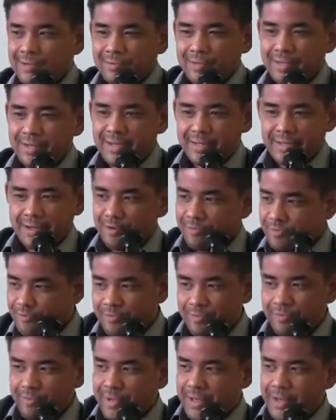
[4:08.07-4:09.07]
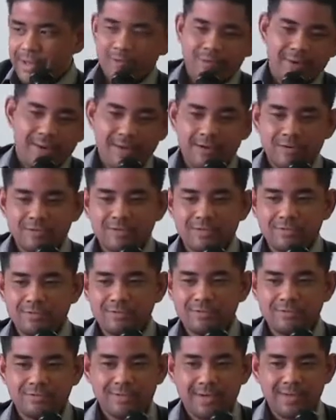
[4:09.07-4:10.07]
need help from anyone else.
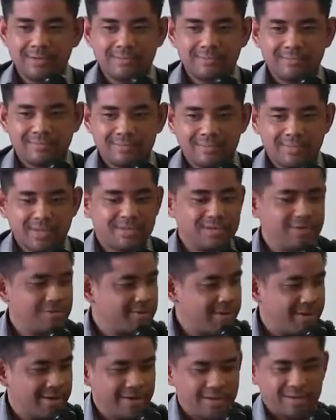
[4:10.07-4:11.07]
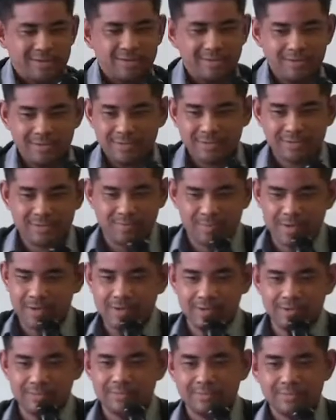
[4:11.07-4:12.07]
It's okay, I can do this on
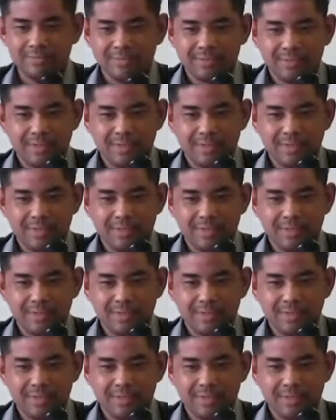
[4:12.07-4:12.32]
my own.